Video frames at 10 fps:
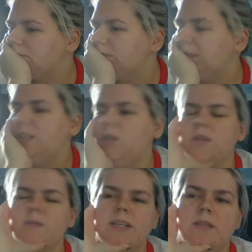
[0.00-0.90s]
And it
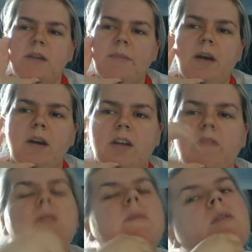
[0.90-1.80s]
always makes me a bit
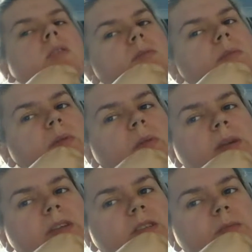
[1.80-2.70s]
uncomfortable when people
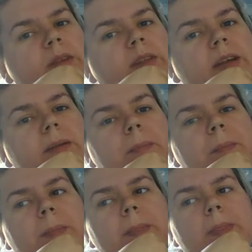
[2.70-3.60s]
message me that,
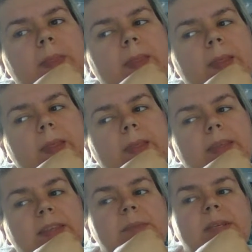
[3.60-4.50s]
they
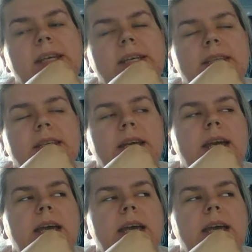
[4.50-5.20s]
send me a text saying that,